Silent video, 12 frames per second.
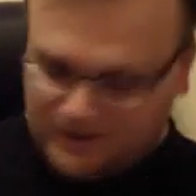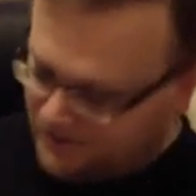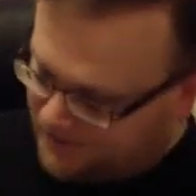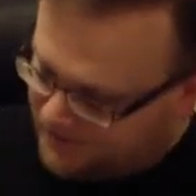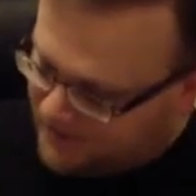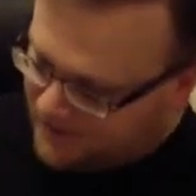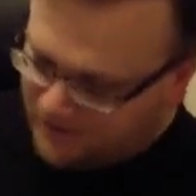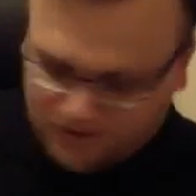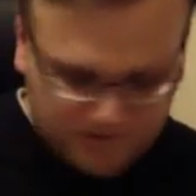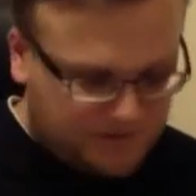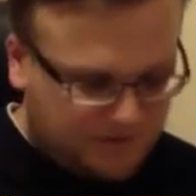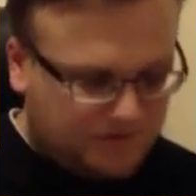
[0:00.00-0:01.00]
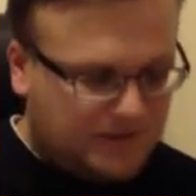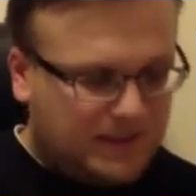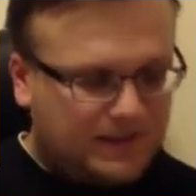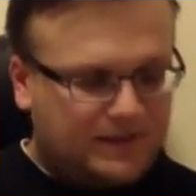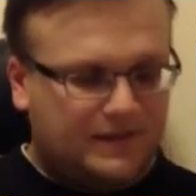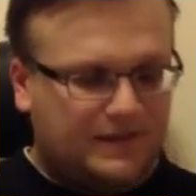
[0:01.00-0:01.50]
I also
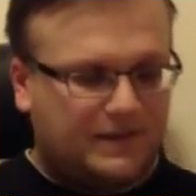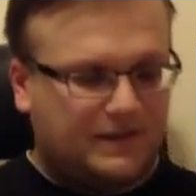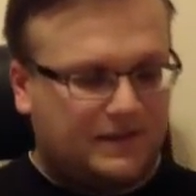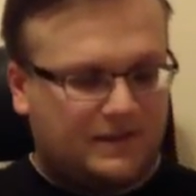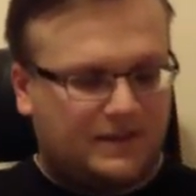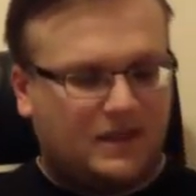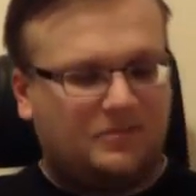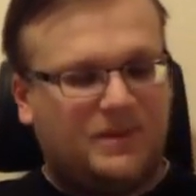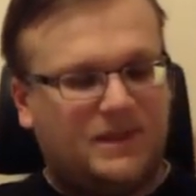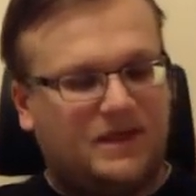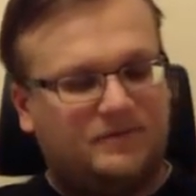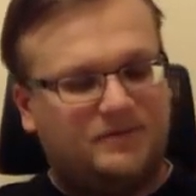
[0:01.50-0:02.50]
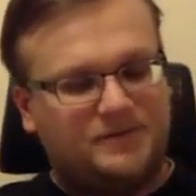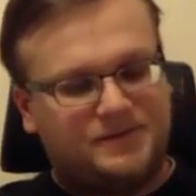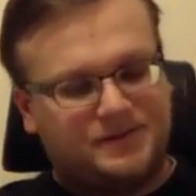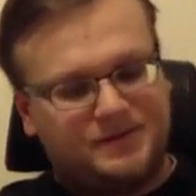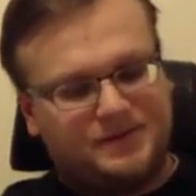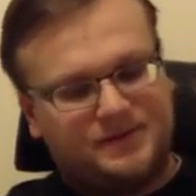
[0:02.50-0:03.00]
got a hop
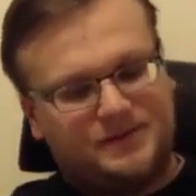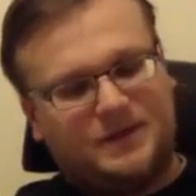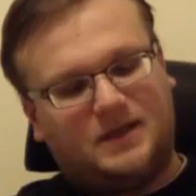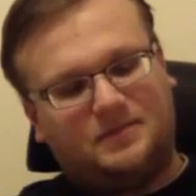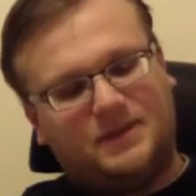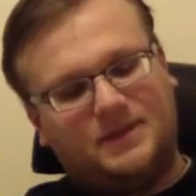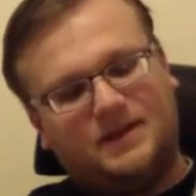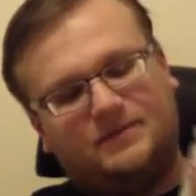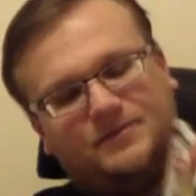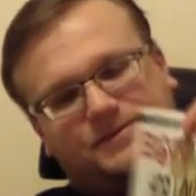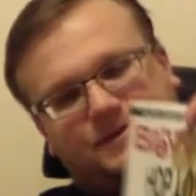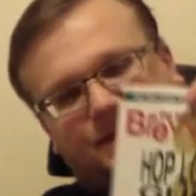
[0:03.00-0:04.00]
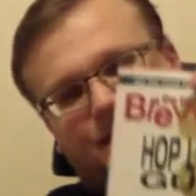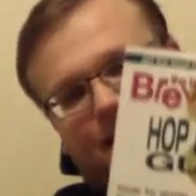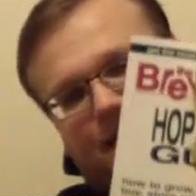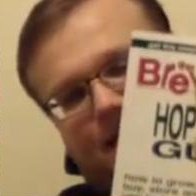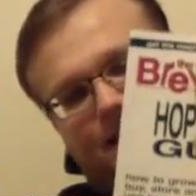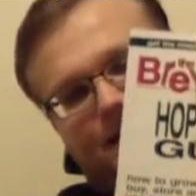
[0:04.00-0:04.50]
lovers hop lovers
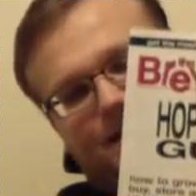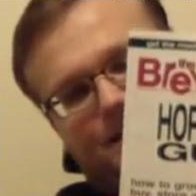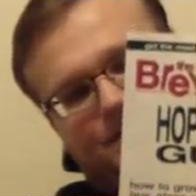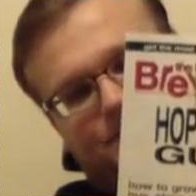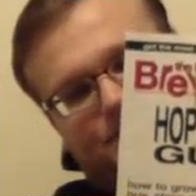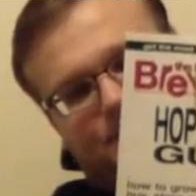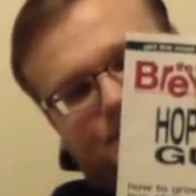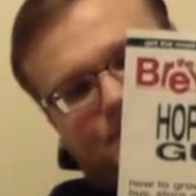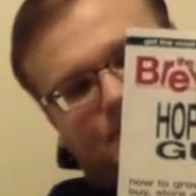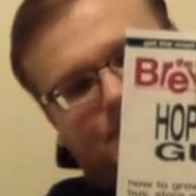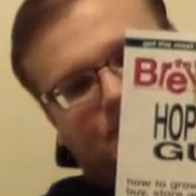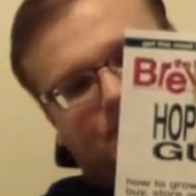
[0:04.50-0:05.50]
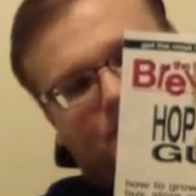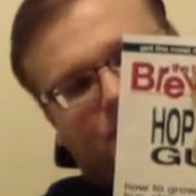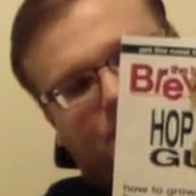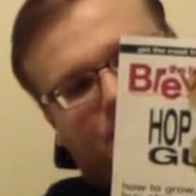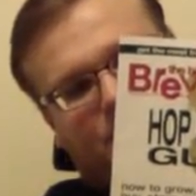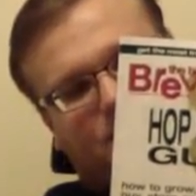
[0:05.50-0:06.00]
guide.
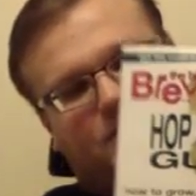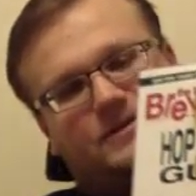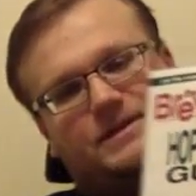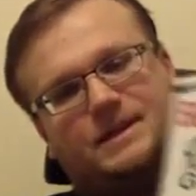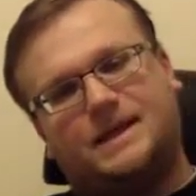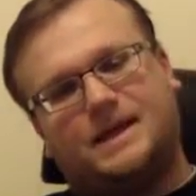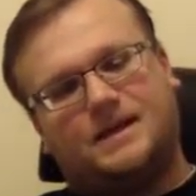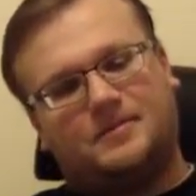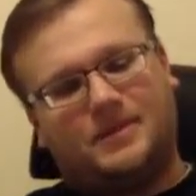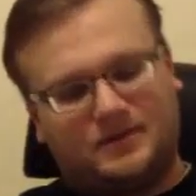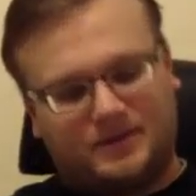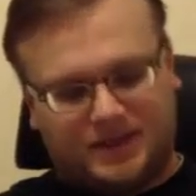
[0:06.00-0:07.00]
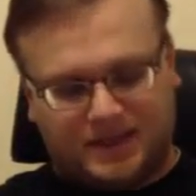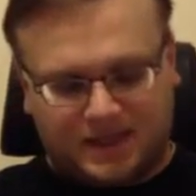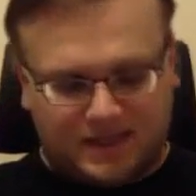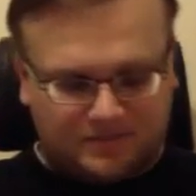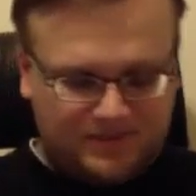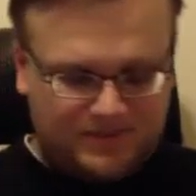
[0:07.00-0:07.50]
Talks a lot about
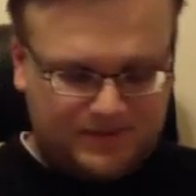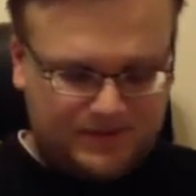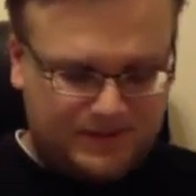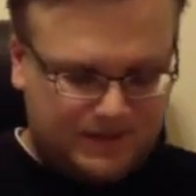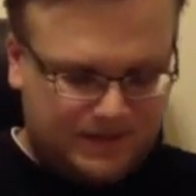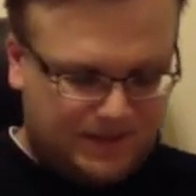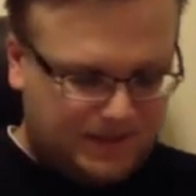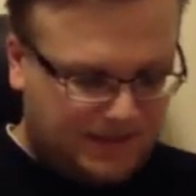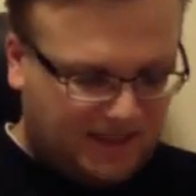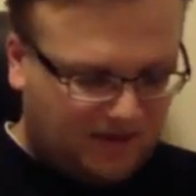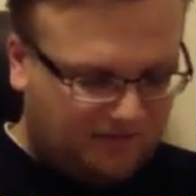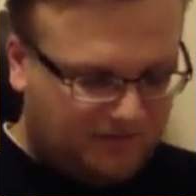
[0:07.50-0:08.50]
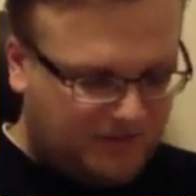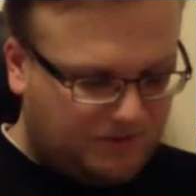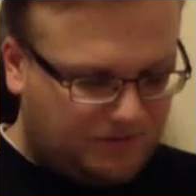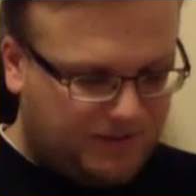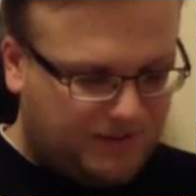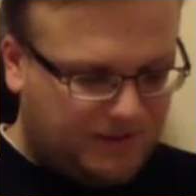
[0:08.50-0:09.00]
hops I've
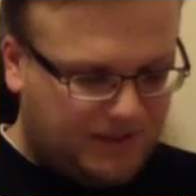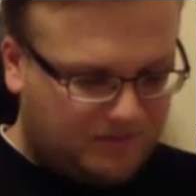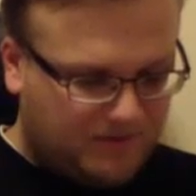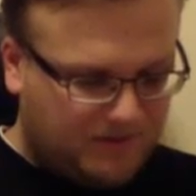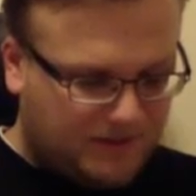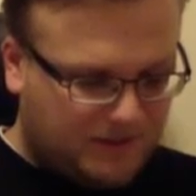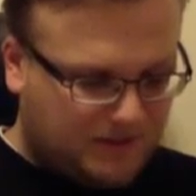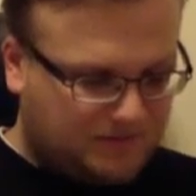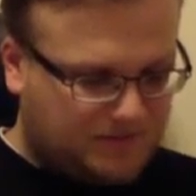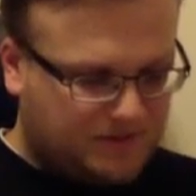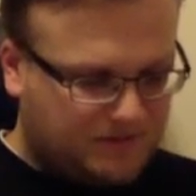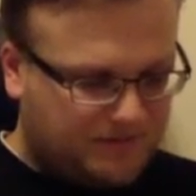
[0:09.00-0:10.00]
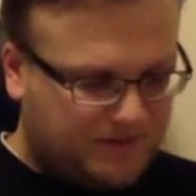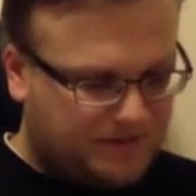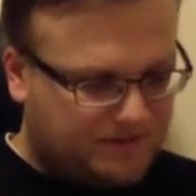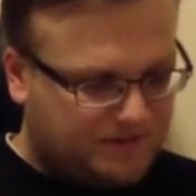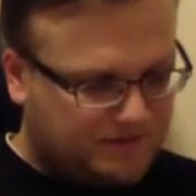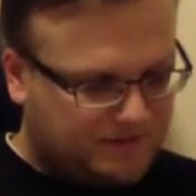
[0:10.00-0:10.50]
been reading up on hops a
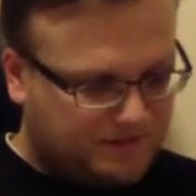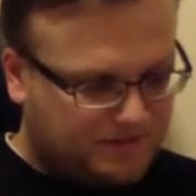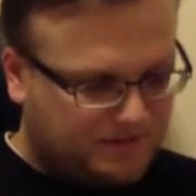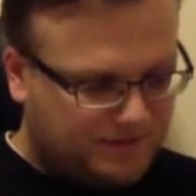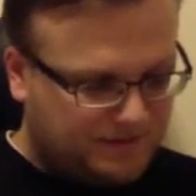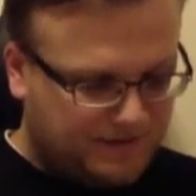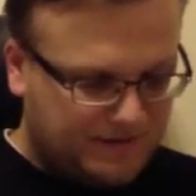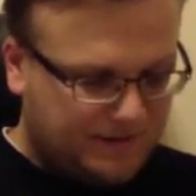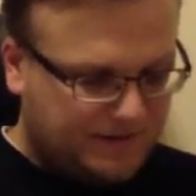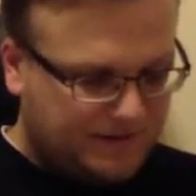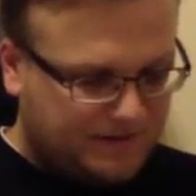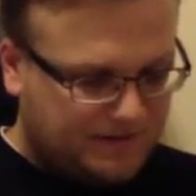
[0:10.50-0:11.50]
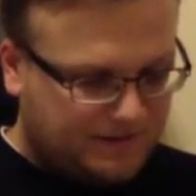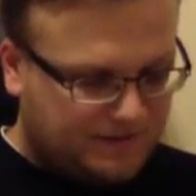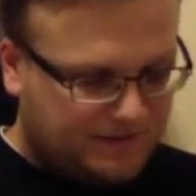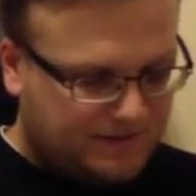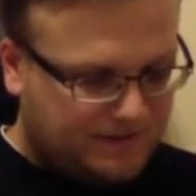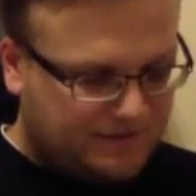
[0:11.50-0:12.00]
bit
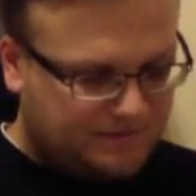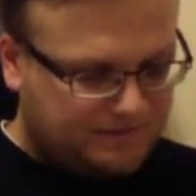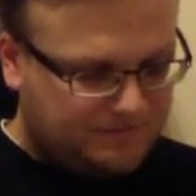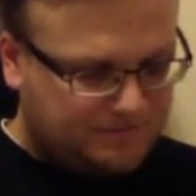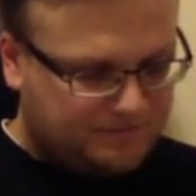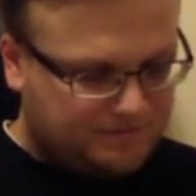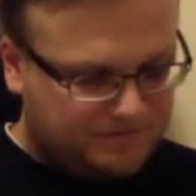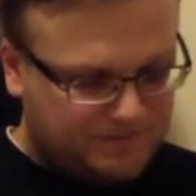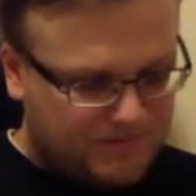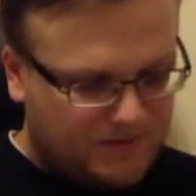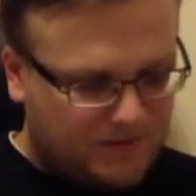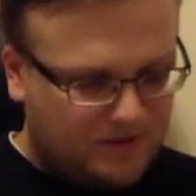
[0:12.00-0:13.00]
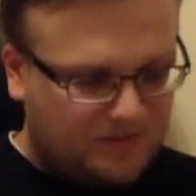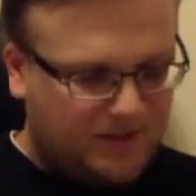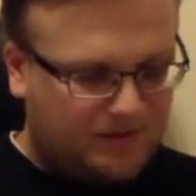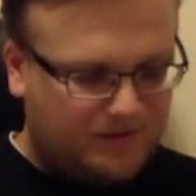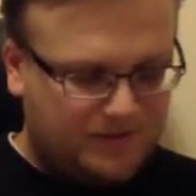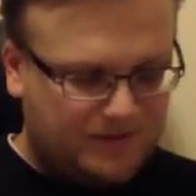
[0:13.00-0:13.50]
um, to get
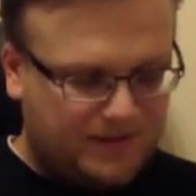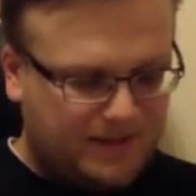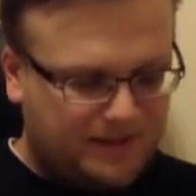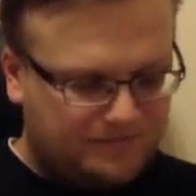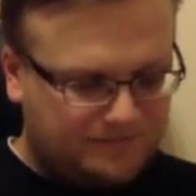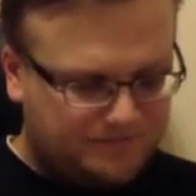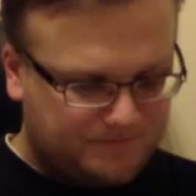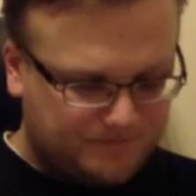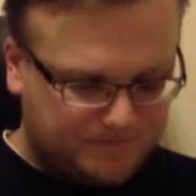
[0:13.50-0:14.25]
better on that